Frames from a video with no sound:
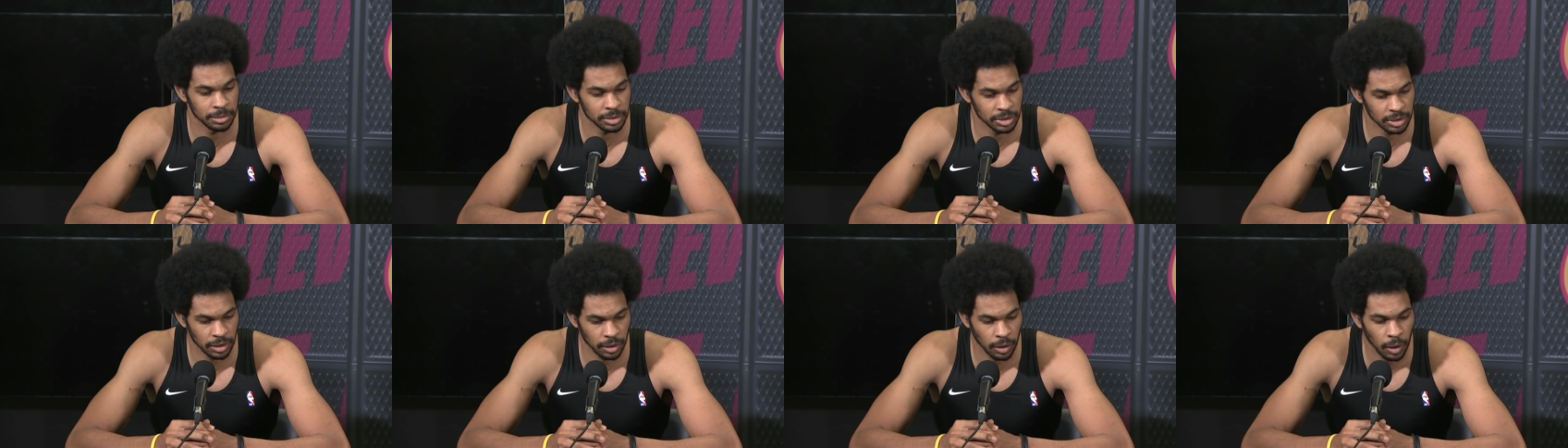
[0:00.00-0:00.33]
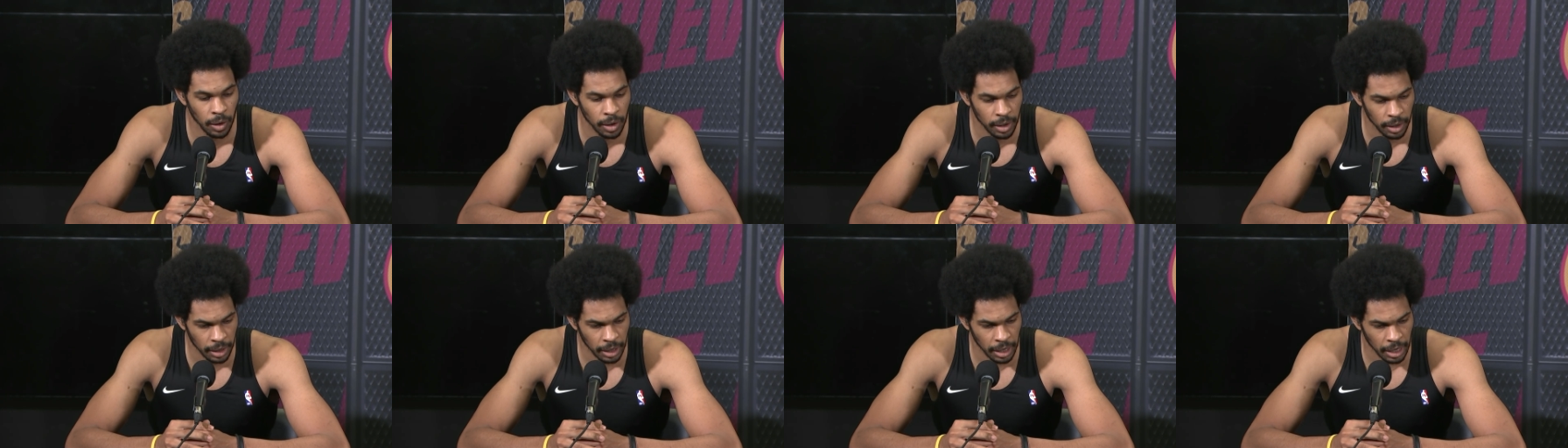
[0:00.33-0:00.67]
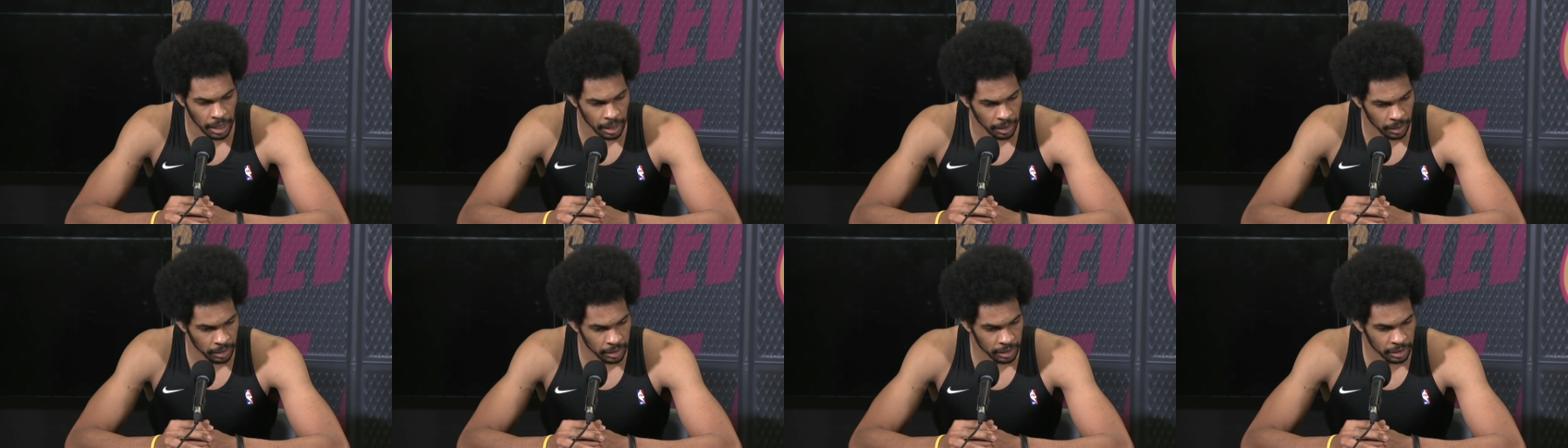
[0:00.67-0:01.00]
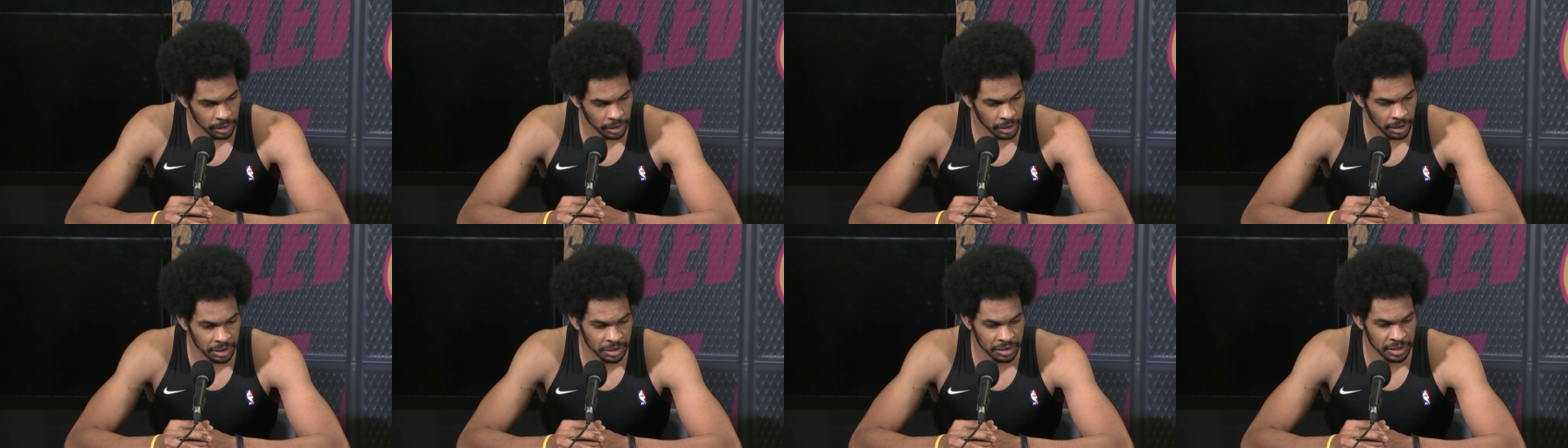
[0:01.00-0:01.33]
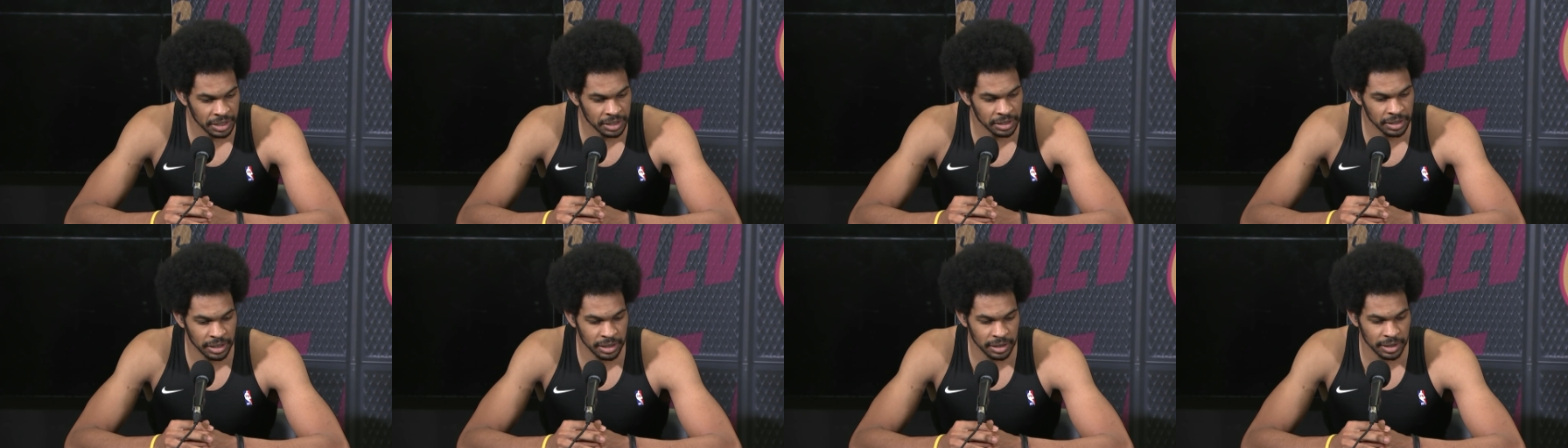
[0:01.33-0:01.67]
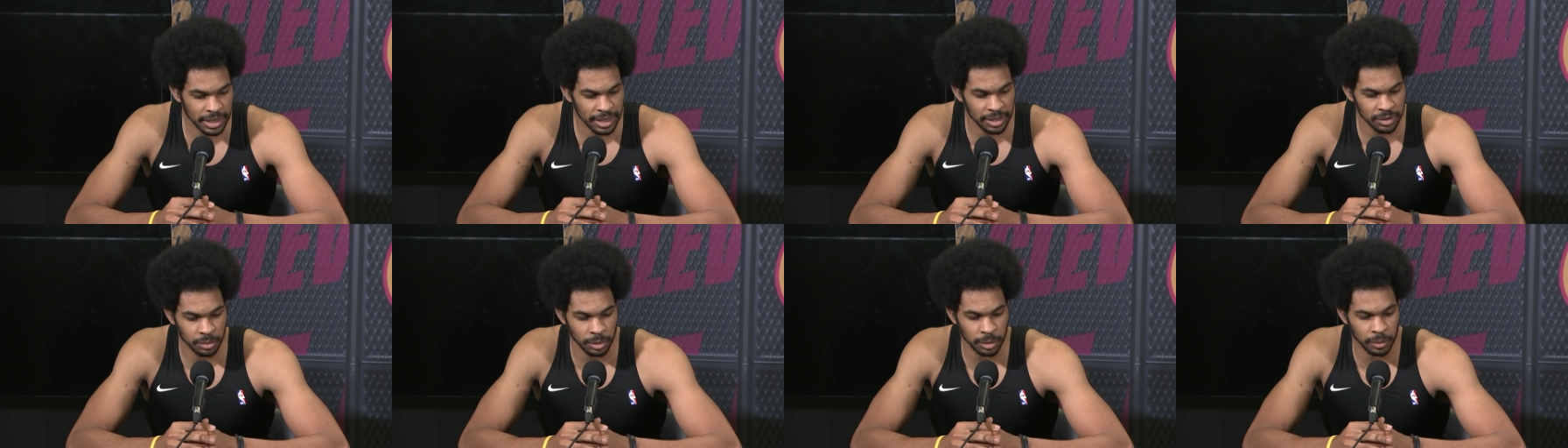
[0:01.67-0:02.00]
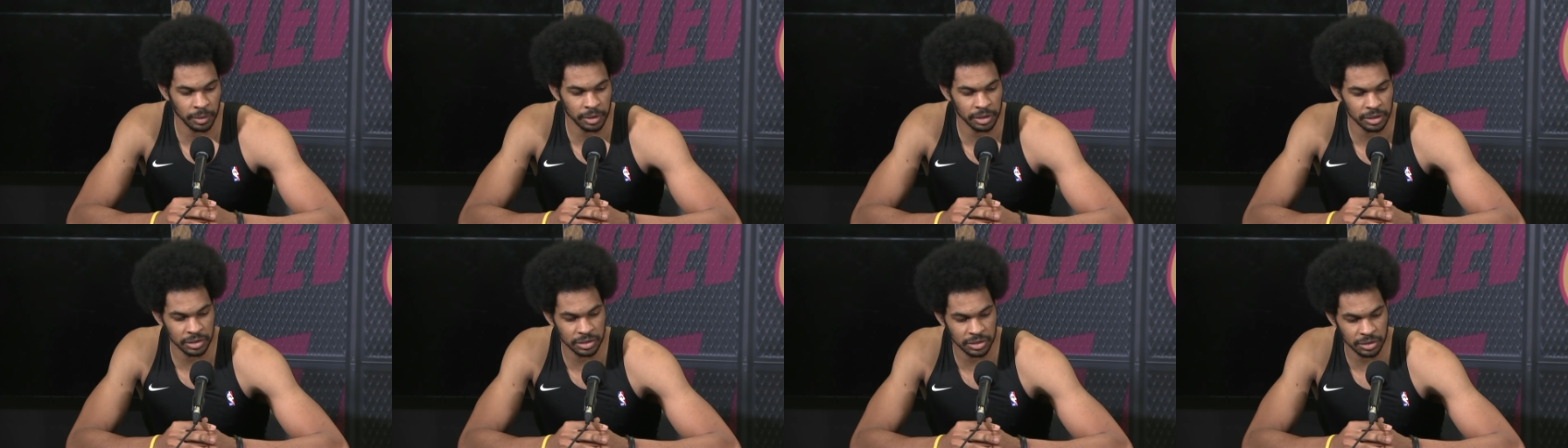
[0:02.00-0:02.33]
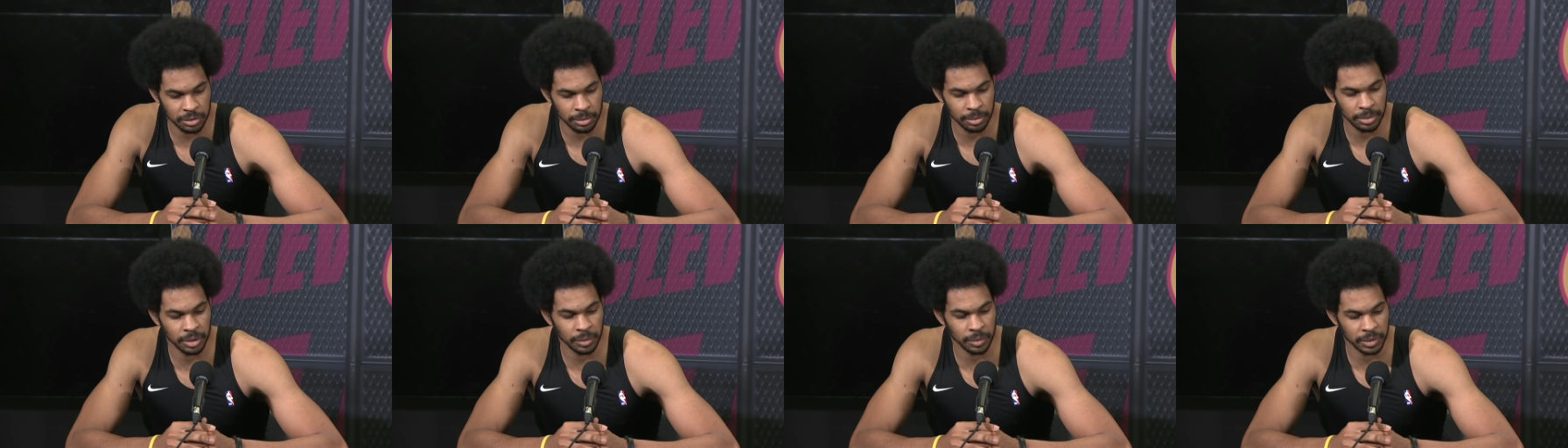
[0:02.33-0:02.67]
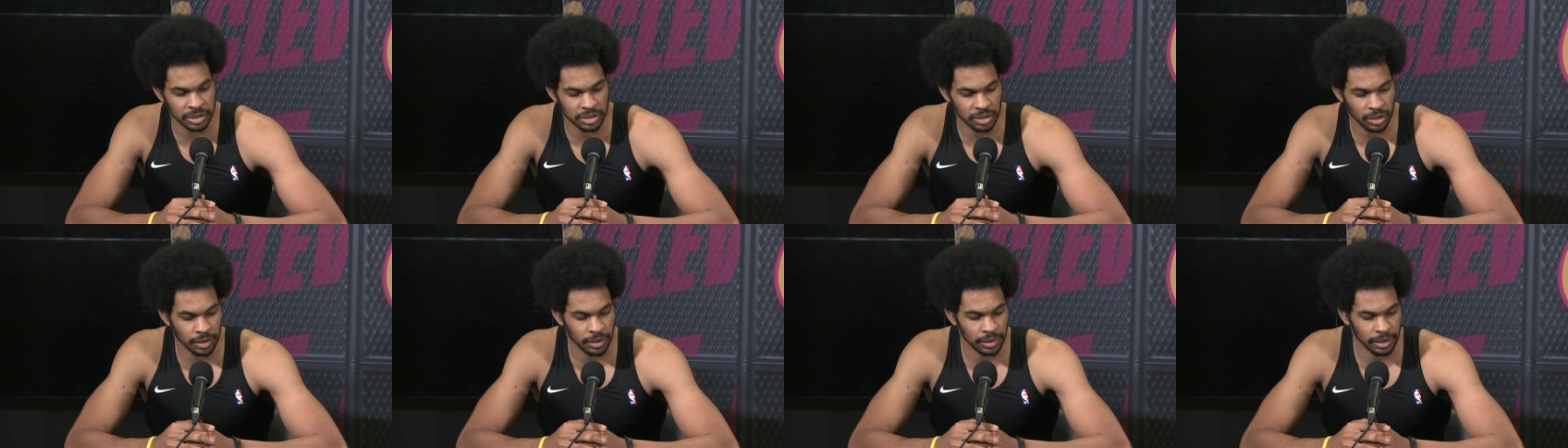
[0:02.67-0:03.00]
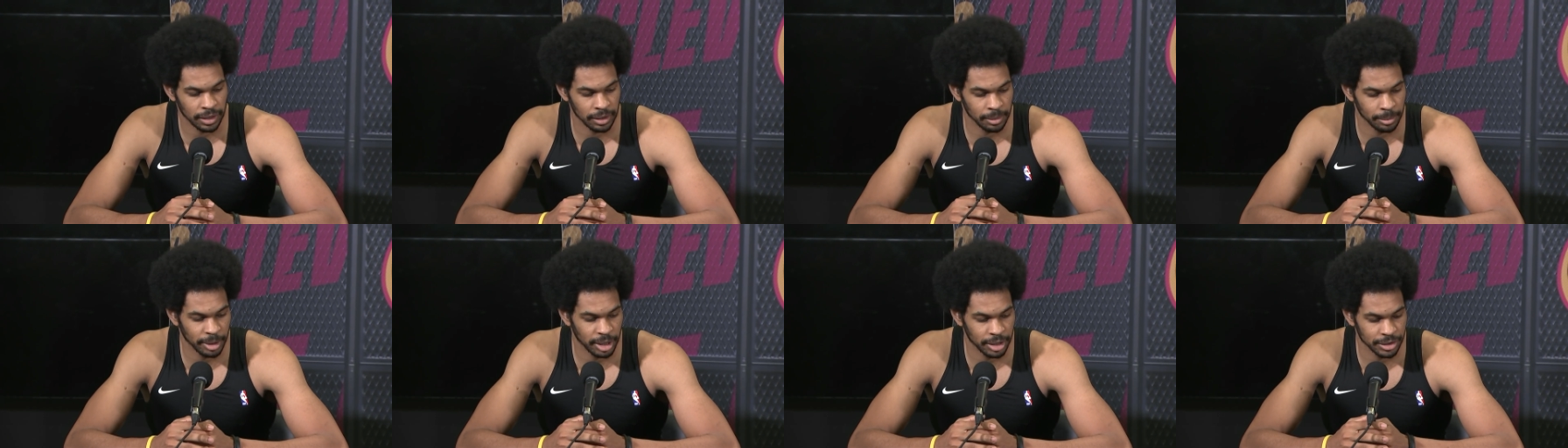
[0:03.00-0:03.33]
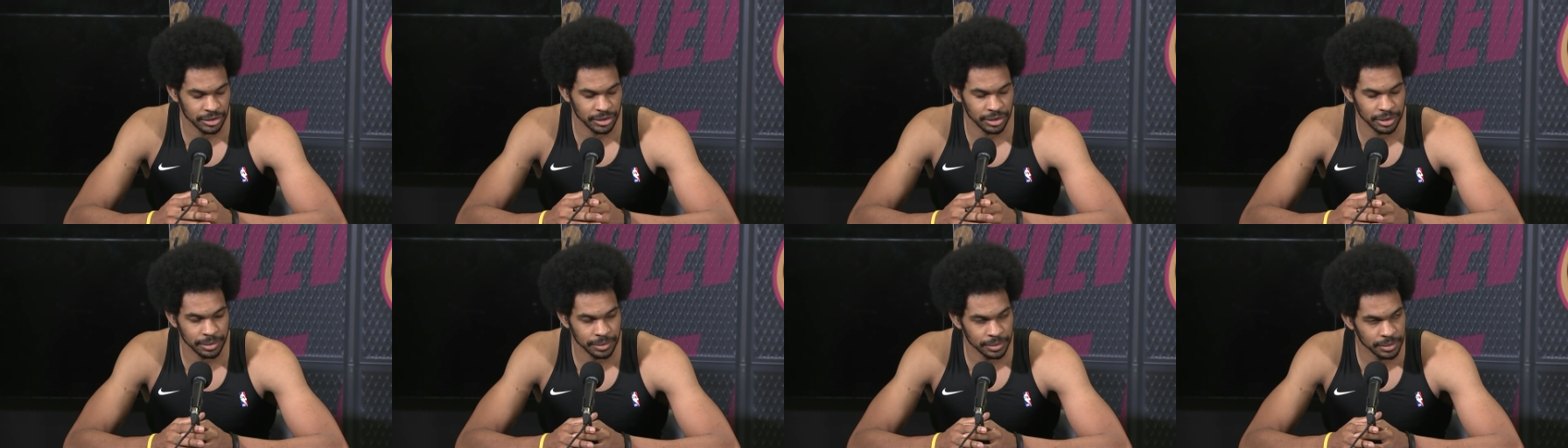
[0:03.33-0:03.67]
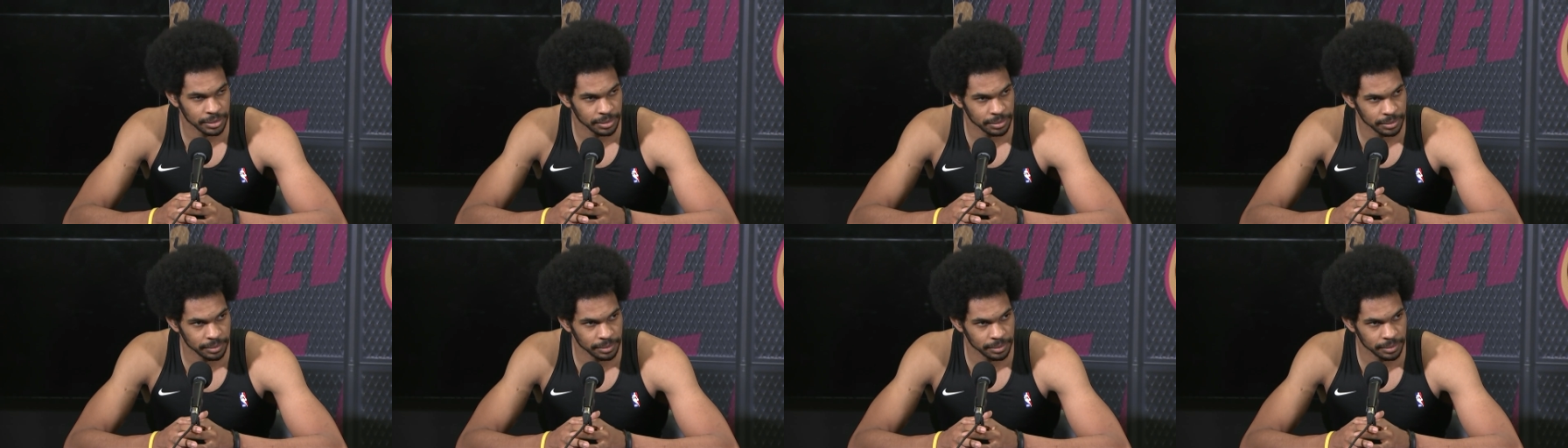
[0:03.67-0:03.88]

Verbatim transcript: So it didn't end as we wanted to, but we saw a lot of positives